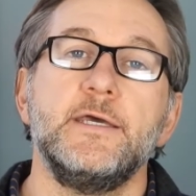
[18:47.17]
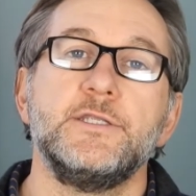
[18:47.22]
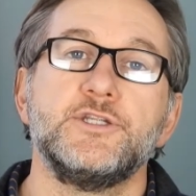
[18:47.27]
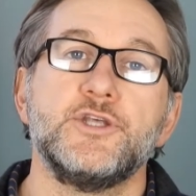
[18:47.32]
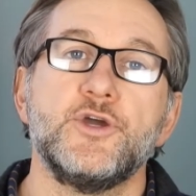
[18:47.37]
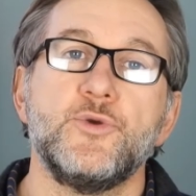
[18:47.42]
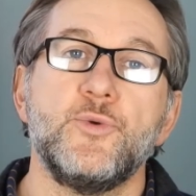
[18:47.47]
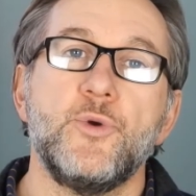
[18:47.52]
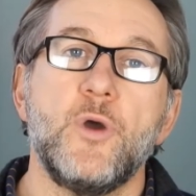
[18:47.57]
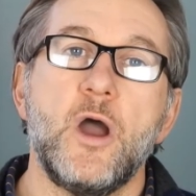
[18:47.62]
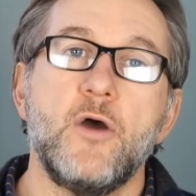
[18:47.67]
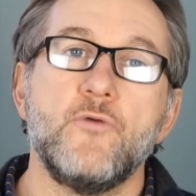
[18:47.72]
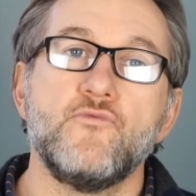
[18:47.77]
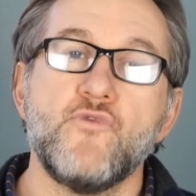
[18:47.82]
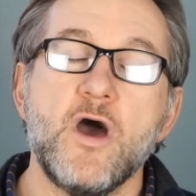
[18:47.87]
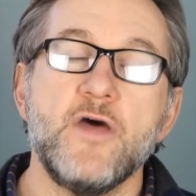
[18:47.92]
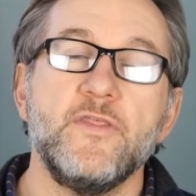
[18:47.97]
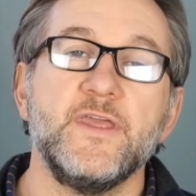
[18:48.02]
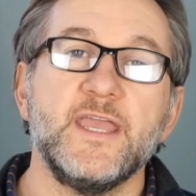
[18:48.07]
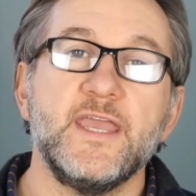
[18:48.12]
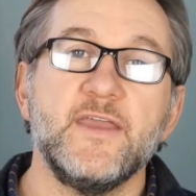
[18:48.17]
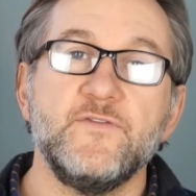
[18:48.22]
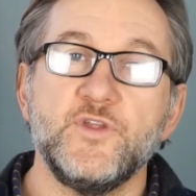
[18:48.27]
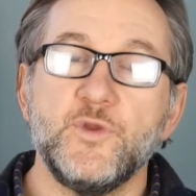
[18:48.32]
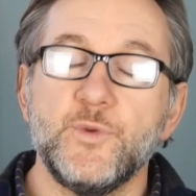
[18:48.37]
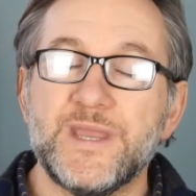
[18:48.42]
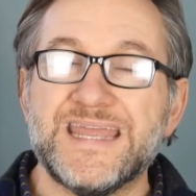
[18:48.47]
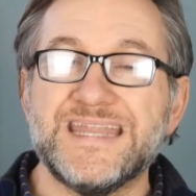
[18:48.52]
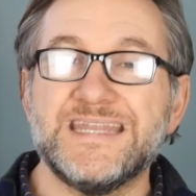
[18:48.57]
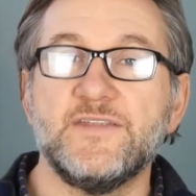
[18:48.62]
So rather than
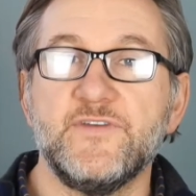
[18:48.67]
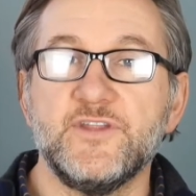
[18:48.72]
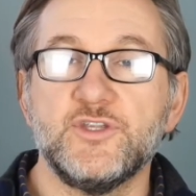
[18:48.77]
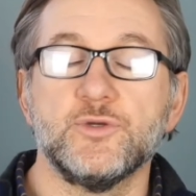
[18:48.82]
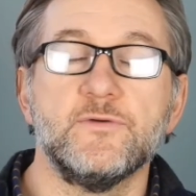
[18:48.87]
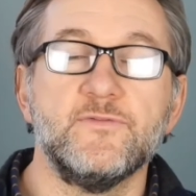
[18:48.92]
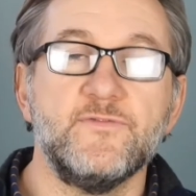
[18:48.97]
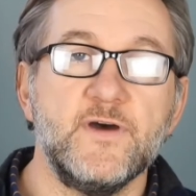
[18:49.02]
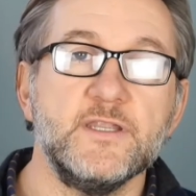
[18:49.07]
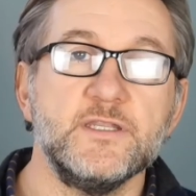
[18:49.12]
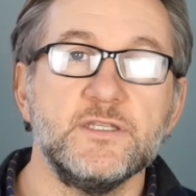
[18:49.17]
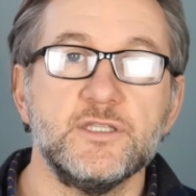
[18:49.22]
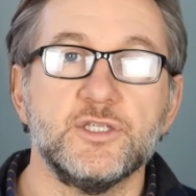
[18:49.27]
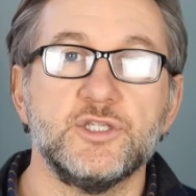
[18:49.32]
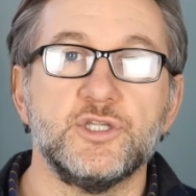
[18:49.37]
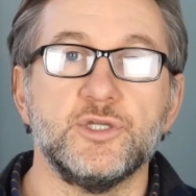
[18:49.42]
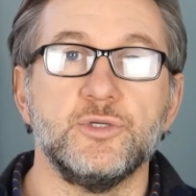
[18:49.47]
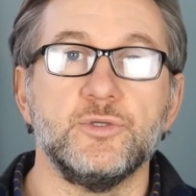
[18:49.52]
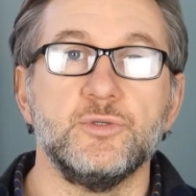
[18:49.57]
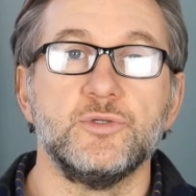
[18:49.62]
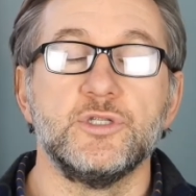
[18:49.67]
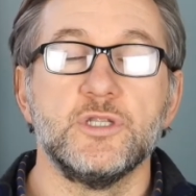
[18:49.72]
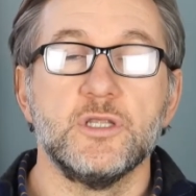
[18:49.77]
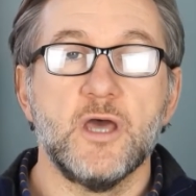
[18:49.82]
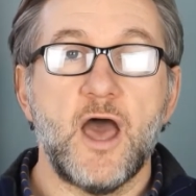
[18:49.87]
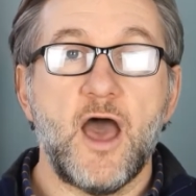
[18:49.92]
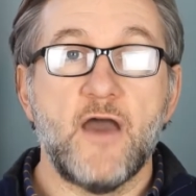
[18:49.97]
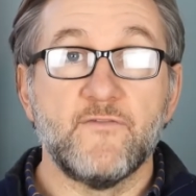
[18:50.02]
giving you individual funds to choose,